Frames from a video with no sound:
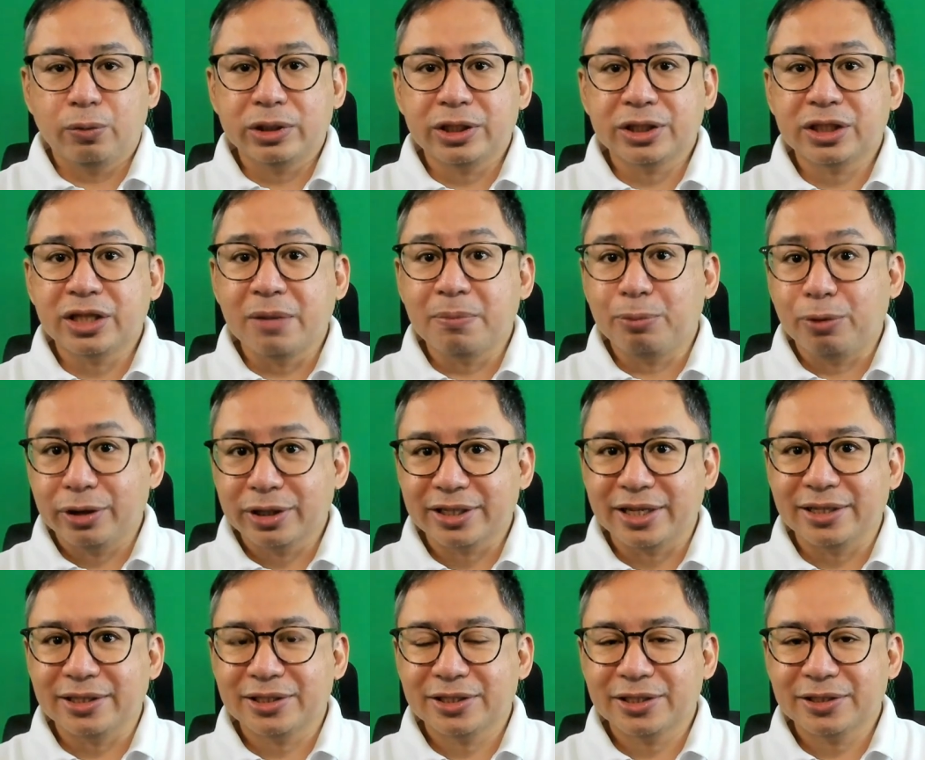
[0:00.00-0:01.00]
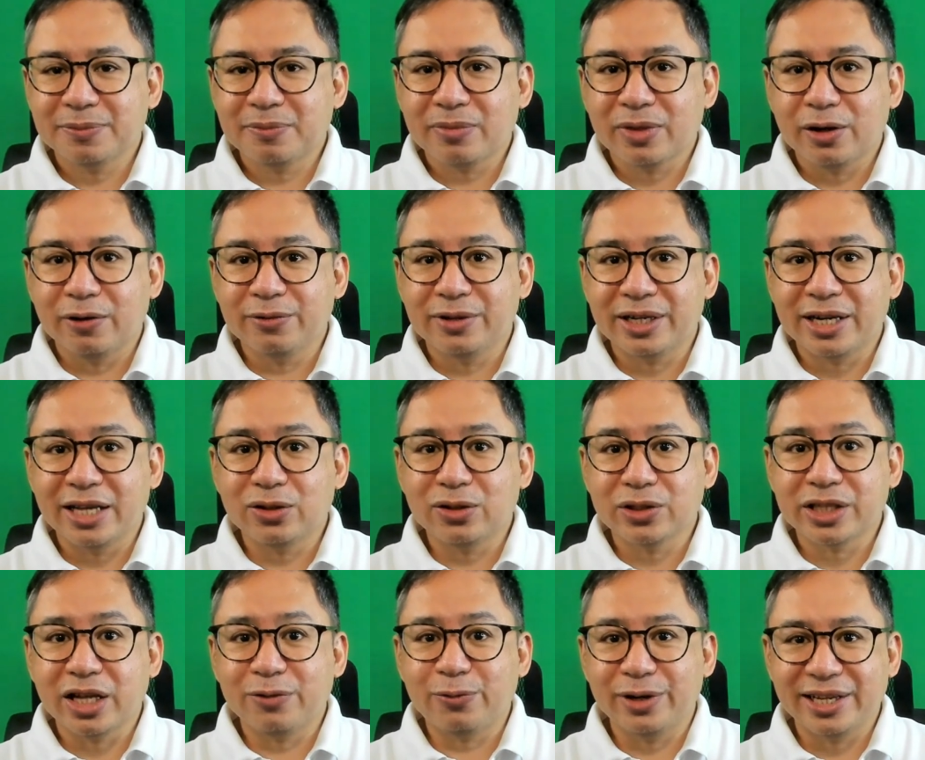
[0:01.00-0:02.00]
What is the importance of the
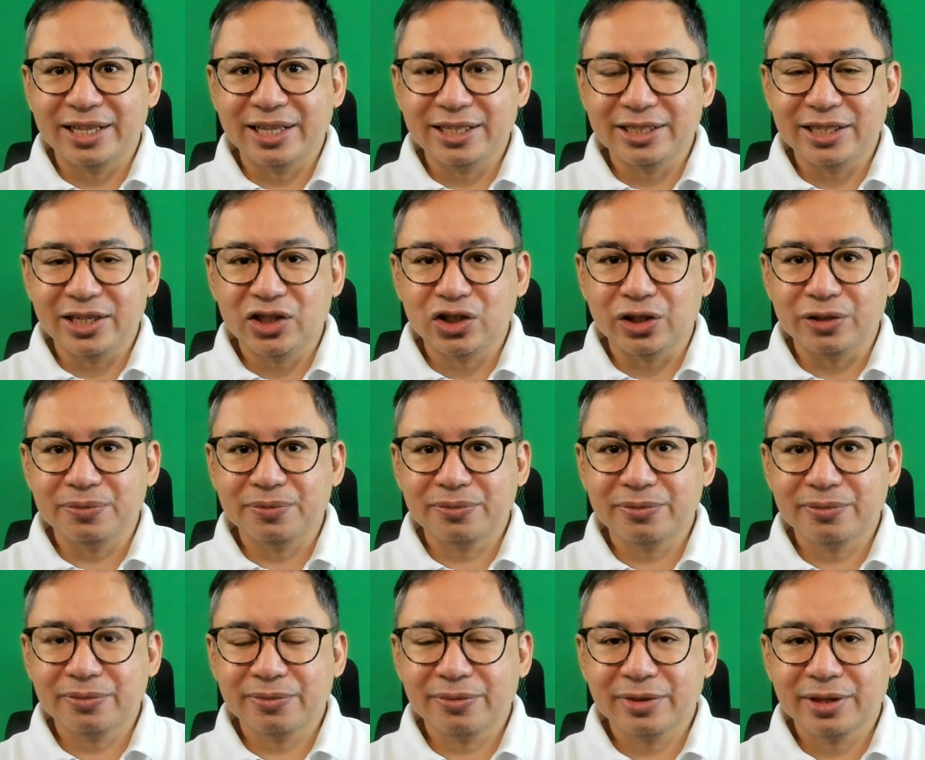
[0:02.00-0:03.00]
right to self organization?